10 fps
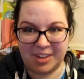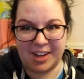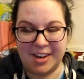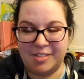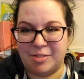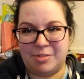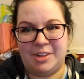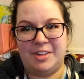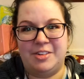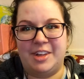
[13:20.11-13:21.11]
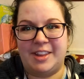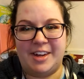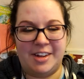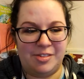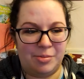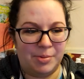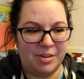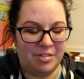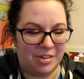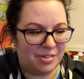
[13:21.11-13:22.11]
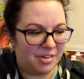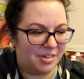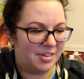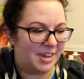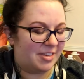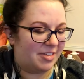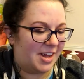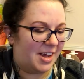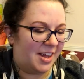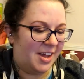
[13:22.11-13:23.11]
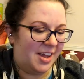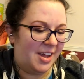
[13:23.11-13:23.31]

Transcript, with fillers: Like, I never really look at that. I just place the order, and that's that.